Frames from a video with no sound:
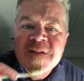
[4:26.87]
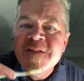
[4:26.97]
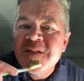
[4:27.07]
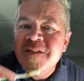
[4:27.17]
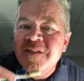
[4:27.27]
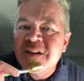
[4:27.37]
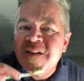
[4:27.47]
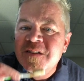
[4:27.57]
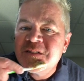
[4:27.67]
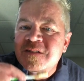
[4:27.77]
and leave it
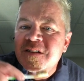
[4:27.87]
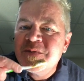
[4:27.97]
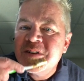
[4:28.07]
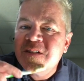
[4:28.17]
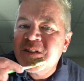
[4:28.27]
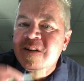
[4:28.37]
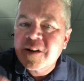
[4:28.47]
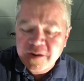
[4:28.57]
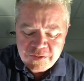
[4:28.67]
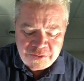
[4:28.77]
on just a little bit
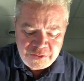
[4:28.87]
longer.